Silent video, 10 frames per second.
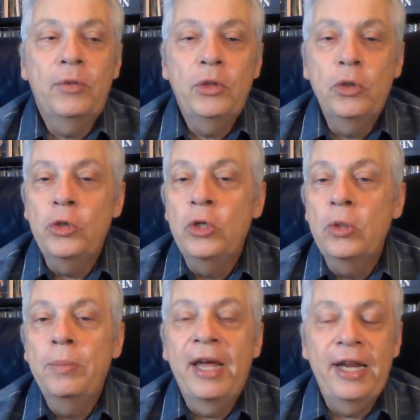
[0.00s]

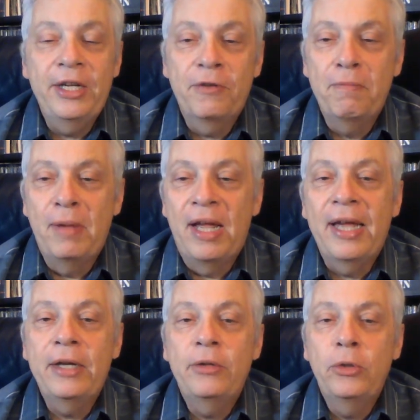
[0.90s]
YouTube page of
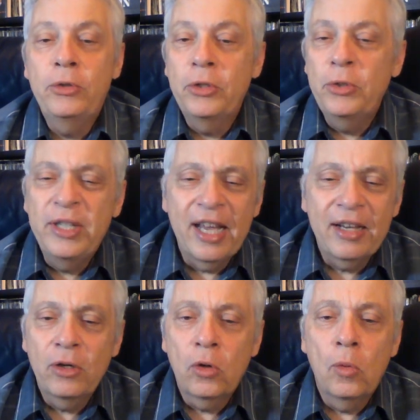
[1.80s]
mine due to
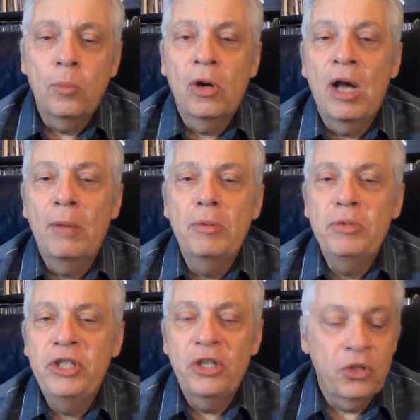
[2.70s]
technical
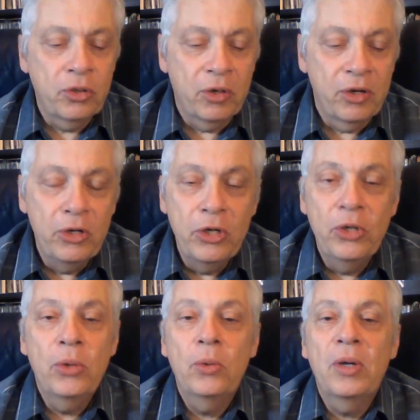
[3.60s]
problems, just start
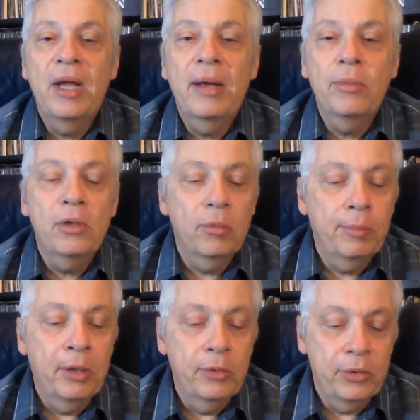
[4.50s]
new, and I'm going to
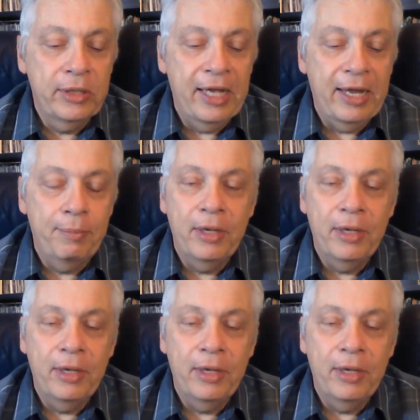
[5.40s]
post that.